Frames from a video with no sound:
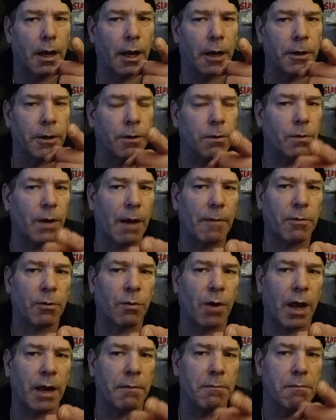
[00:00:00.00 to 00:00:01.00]
And you don't have a
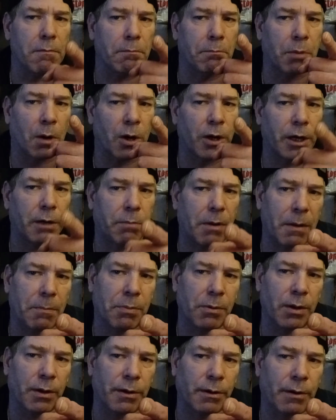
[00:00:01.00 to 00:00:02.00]
right burning
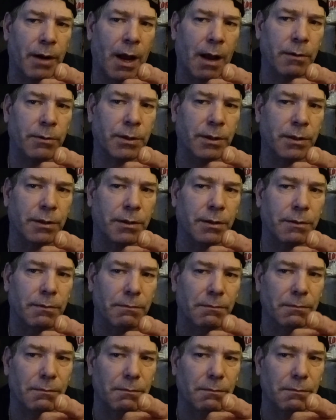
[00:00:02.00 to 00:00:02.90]
people in their houses